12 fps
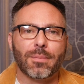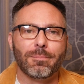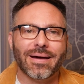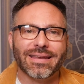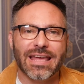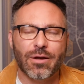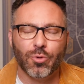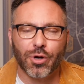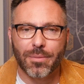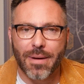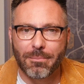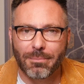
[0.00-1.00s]
the Monday
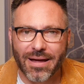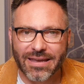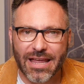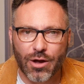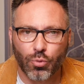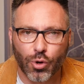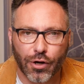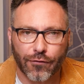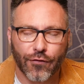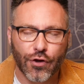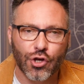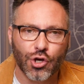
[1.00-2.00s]
Word, and my Monday
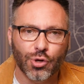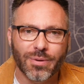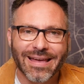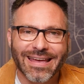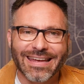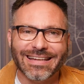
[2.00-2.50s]
Word for you